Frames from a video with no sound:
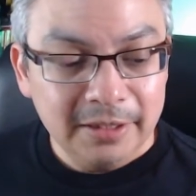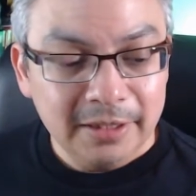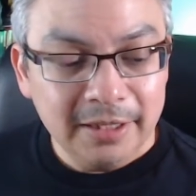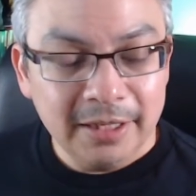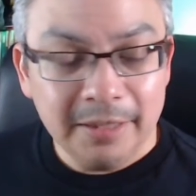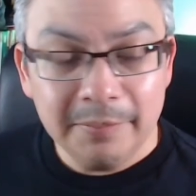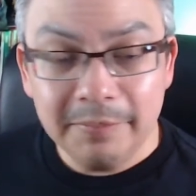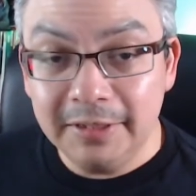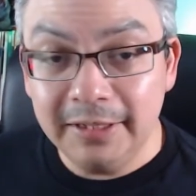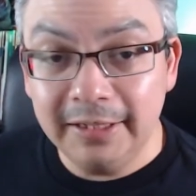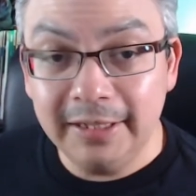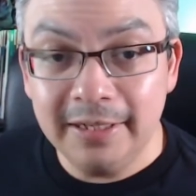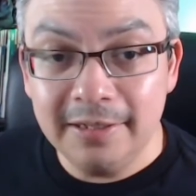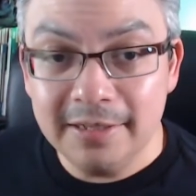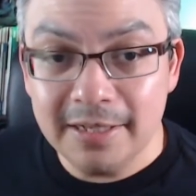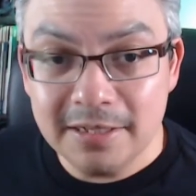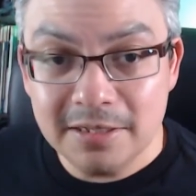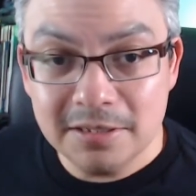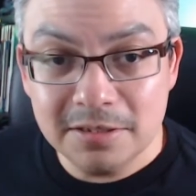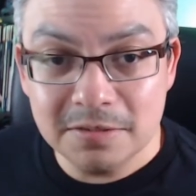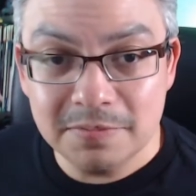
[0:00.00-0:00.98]
But again,
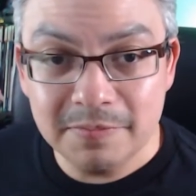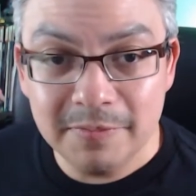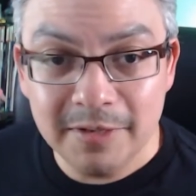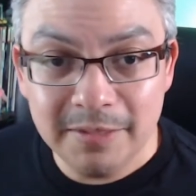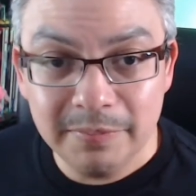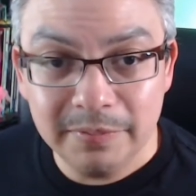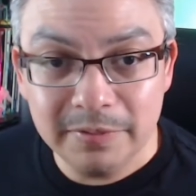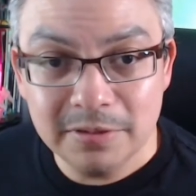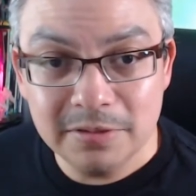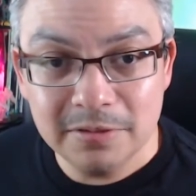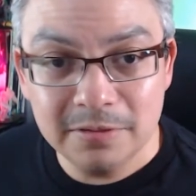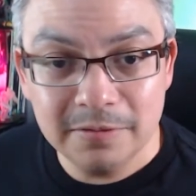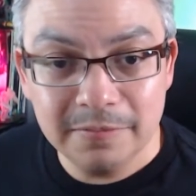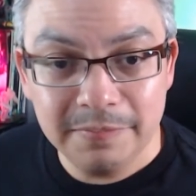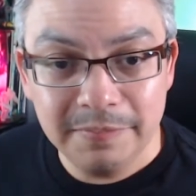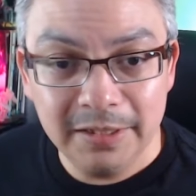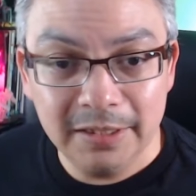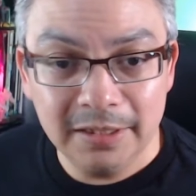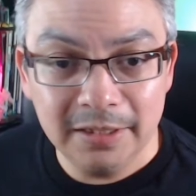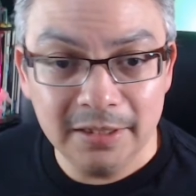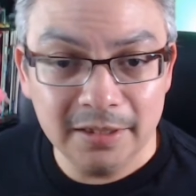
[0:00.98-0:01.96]
that's just my personal
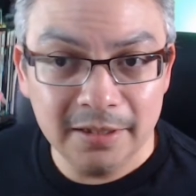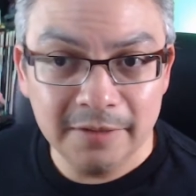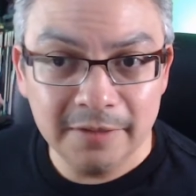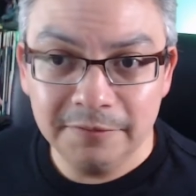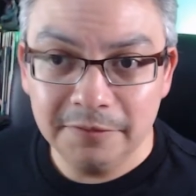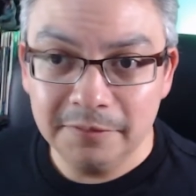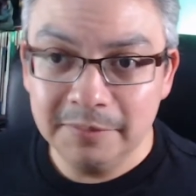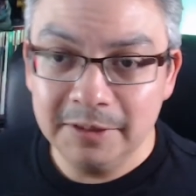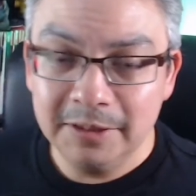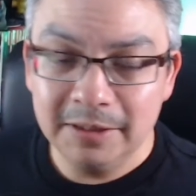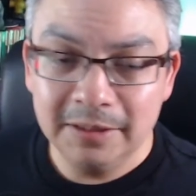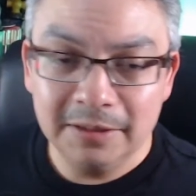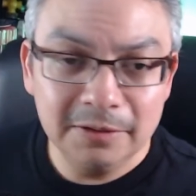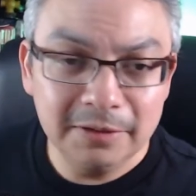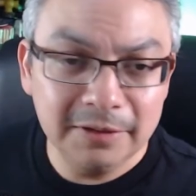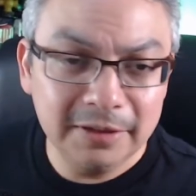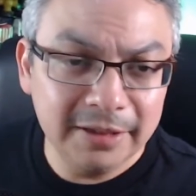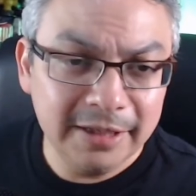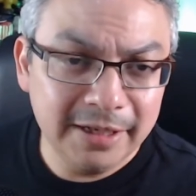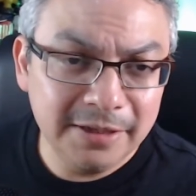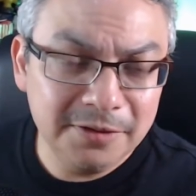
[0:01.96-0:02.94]
opinion. From
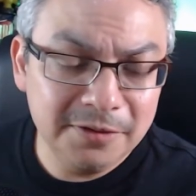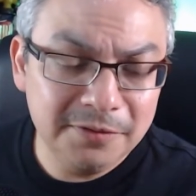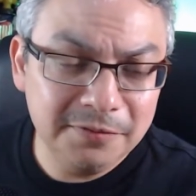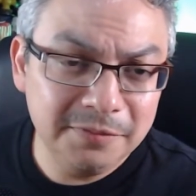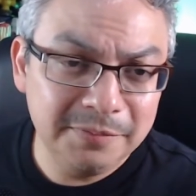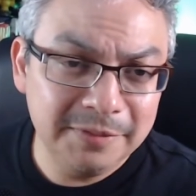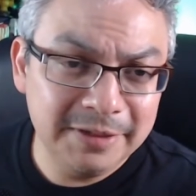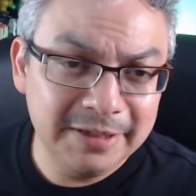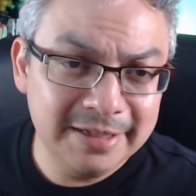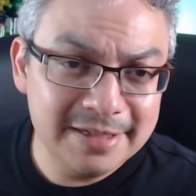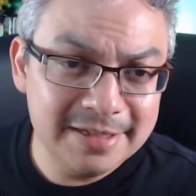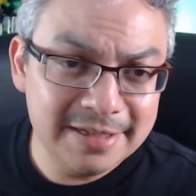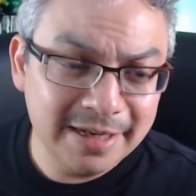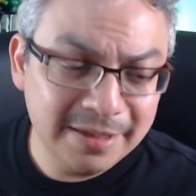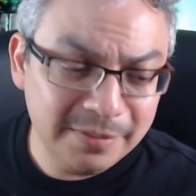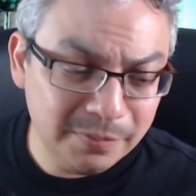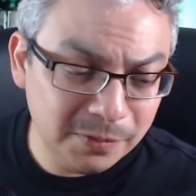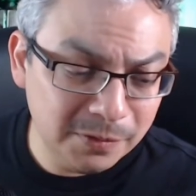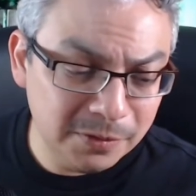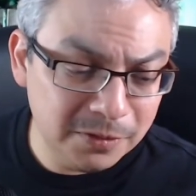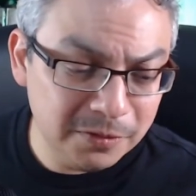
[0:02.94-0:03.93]
looking at her from a
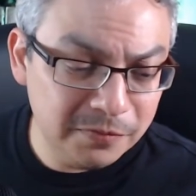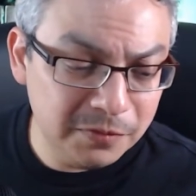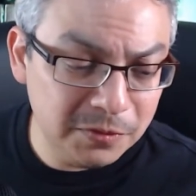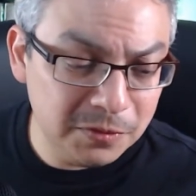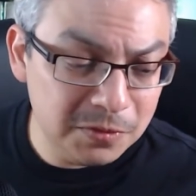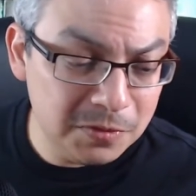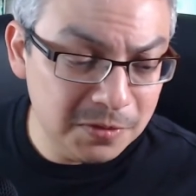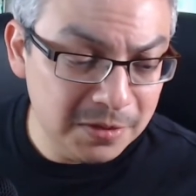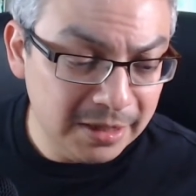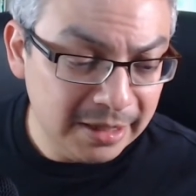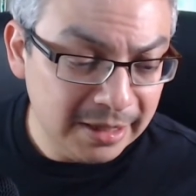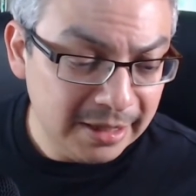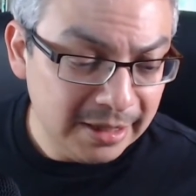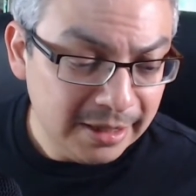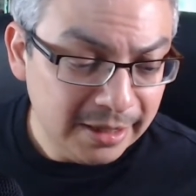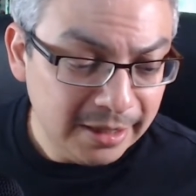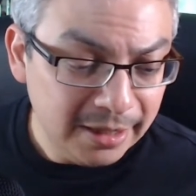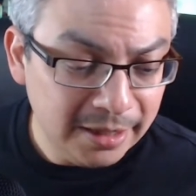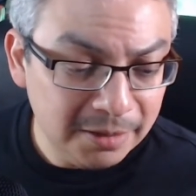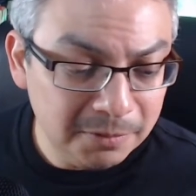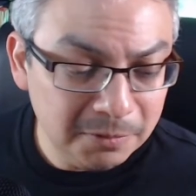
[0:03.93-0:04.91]
design point of view,
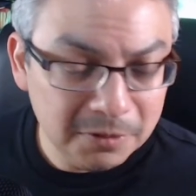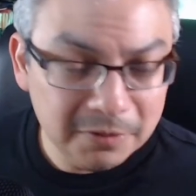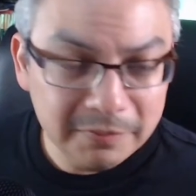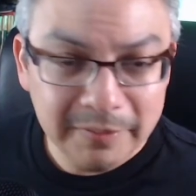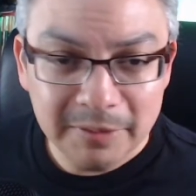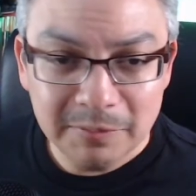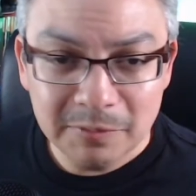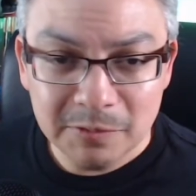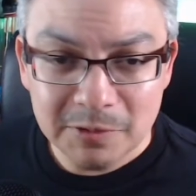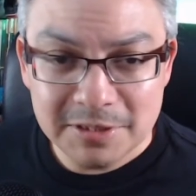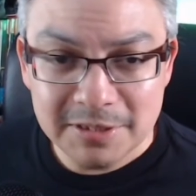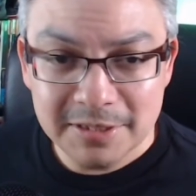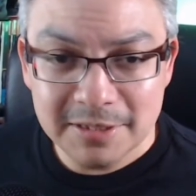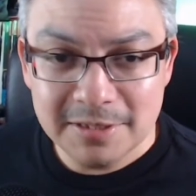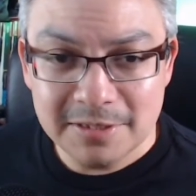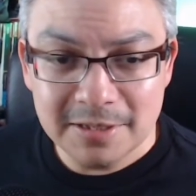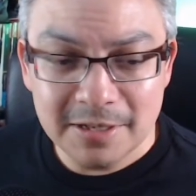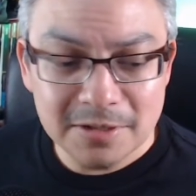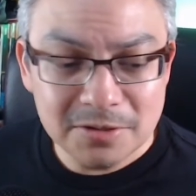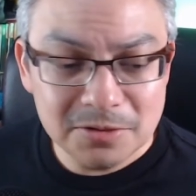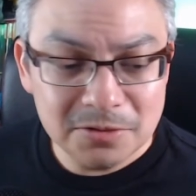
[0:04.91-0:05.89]
it would have made more
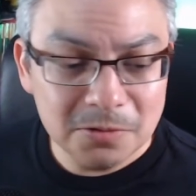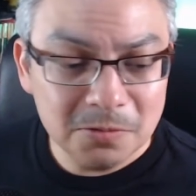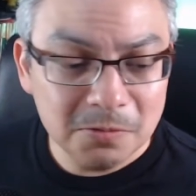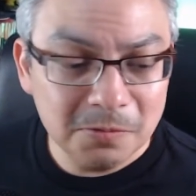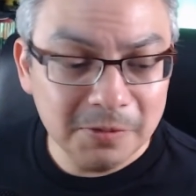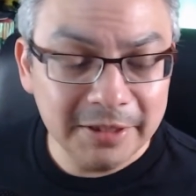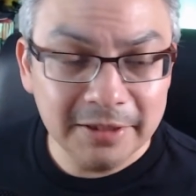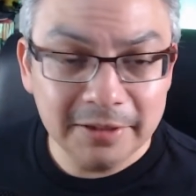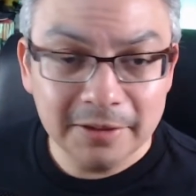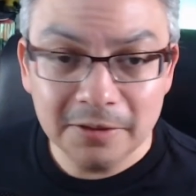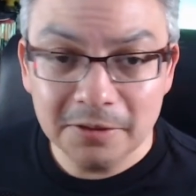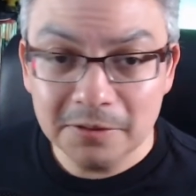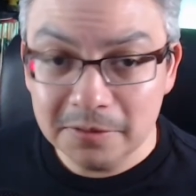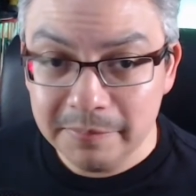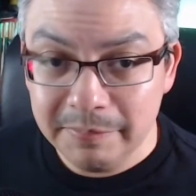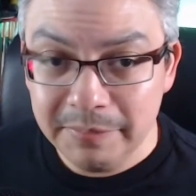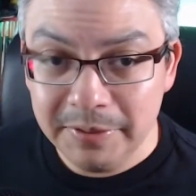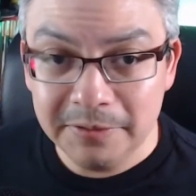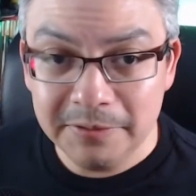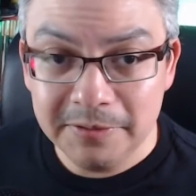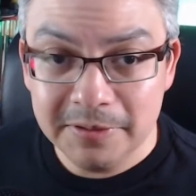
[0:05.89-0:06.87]
sense. Also, with her
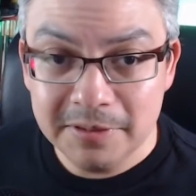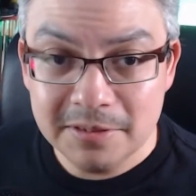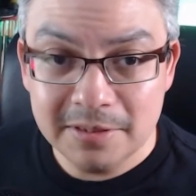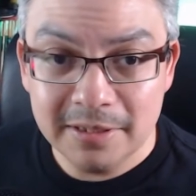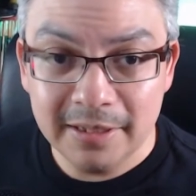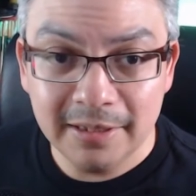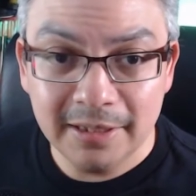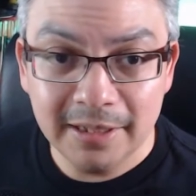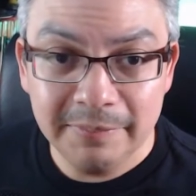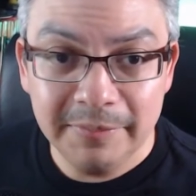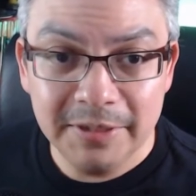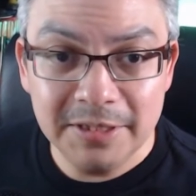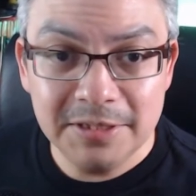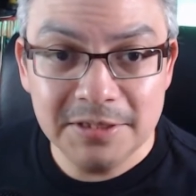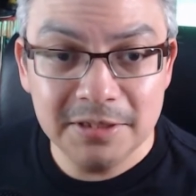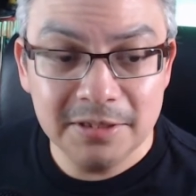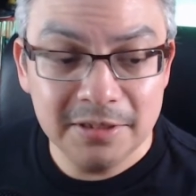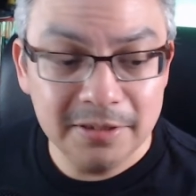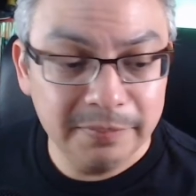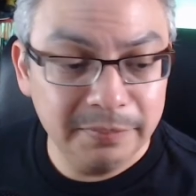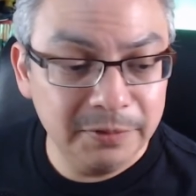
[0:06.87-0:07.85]
appearance, like I
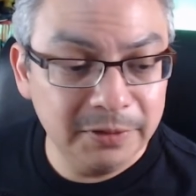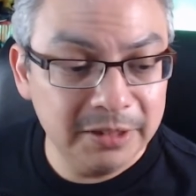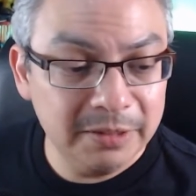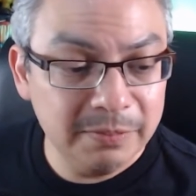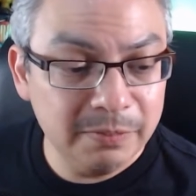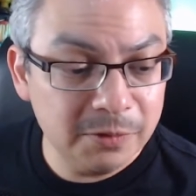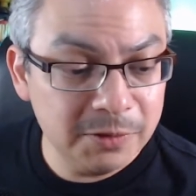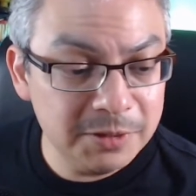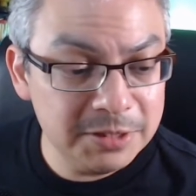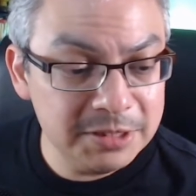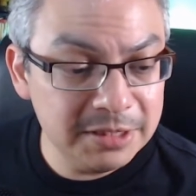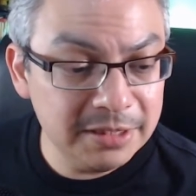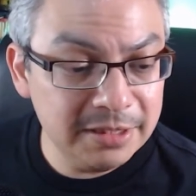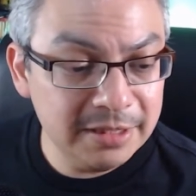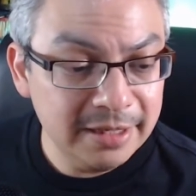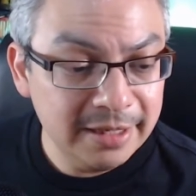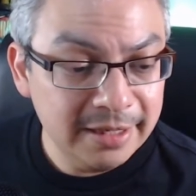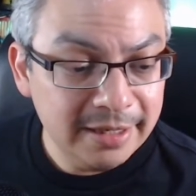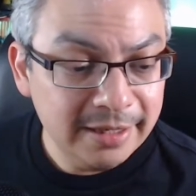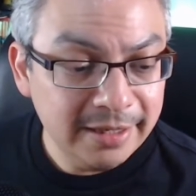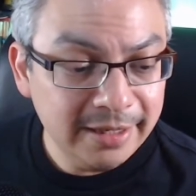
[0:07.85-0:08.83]
mentioned, a Pretty
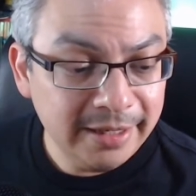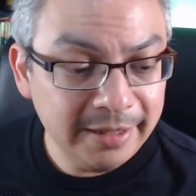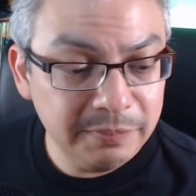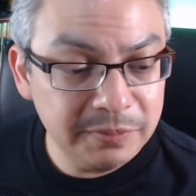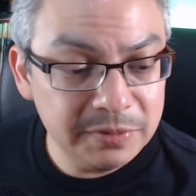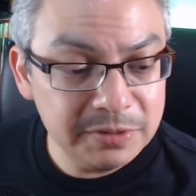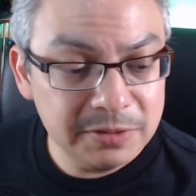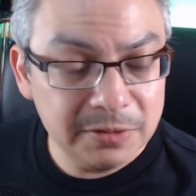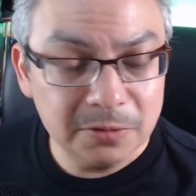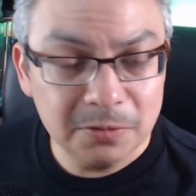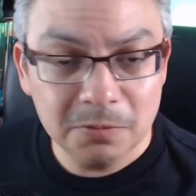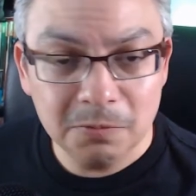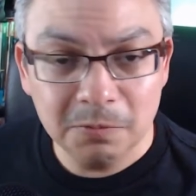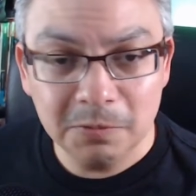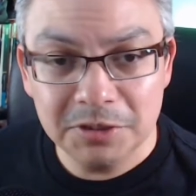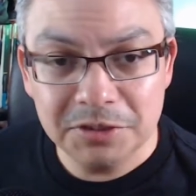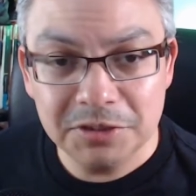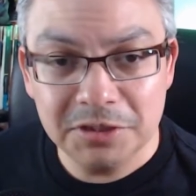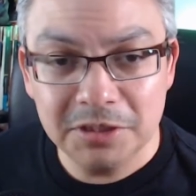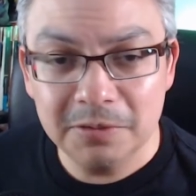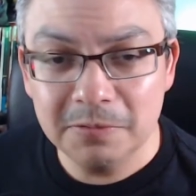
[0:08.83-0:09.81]
Poison episode
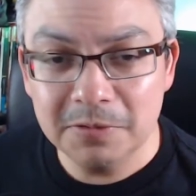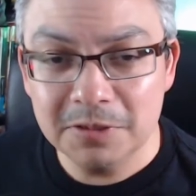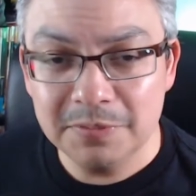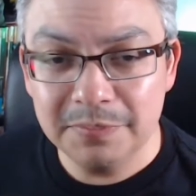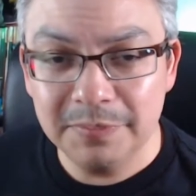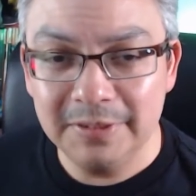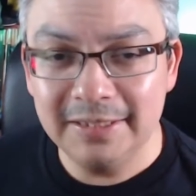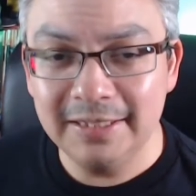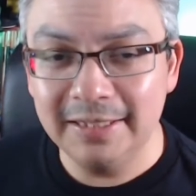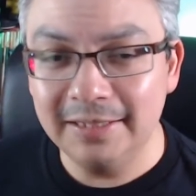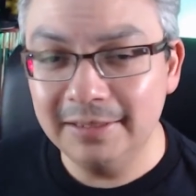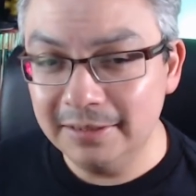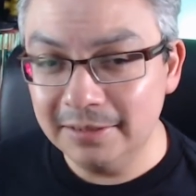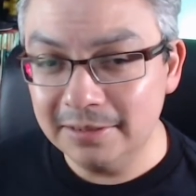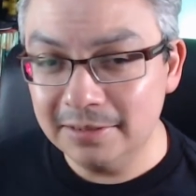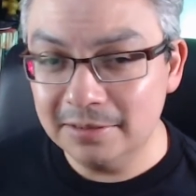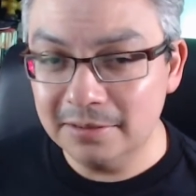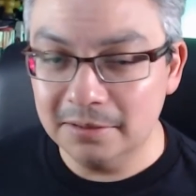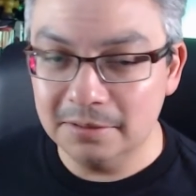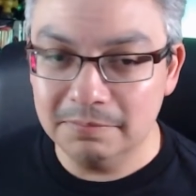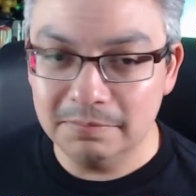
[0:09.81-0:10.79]
where she was
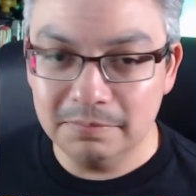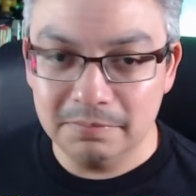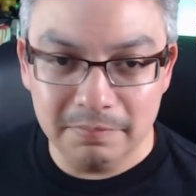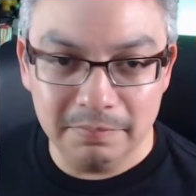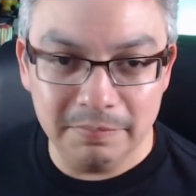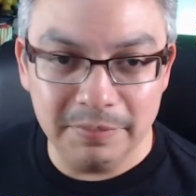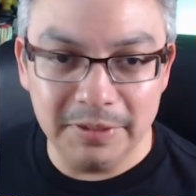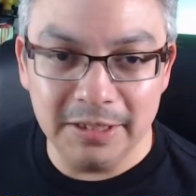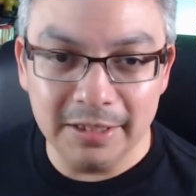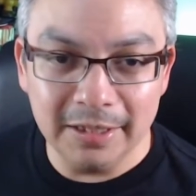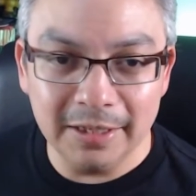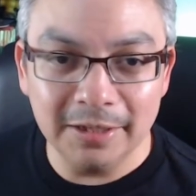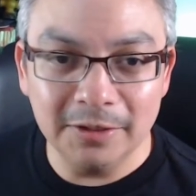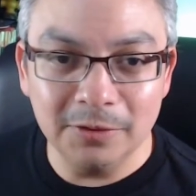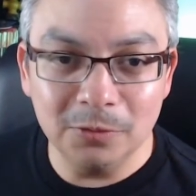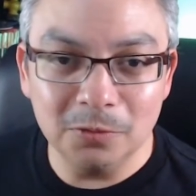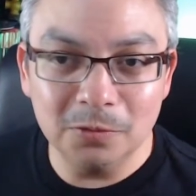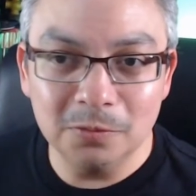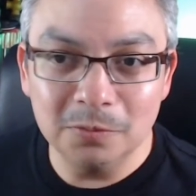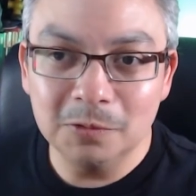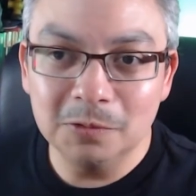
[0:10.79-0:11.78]
pretending to be a
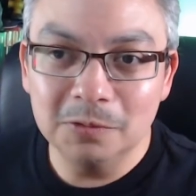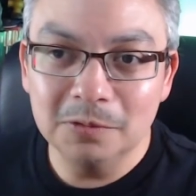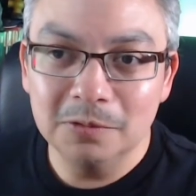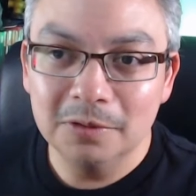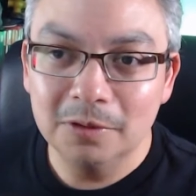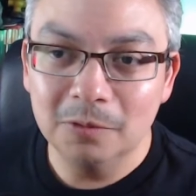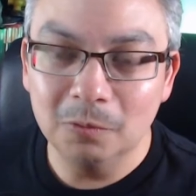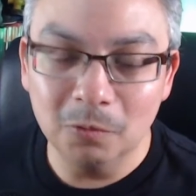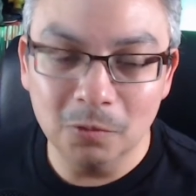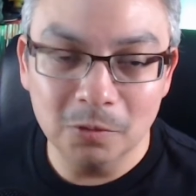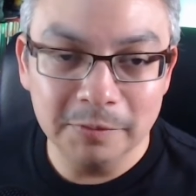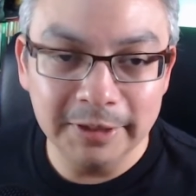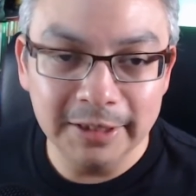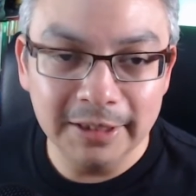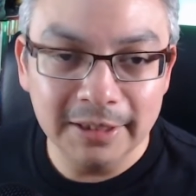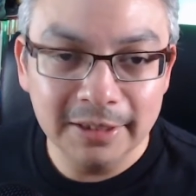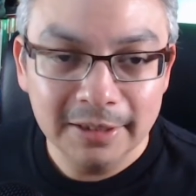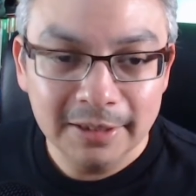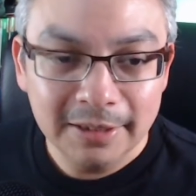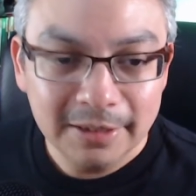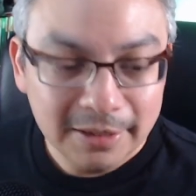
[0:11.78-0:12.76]
normal
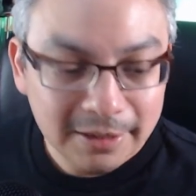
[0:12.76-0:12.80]
woman.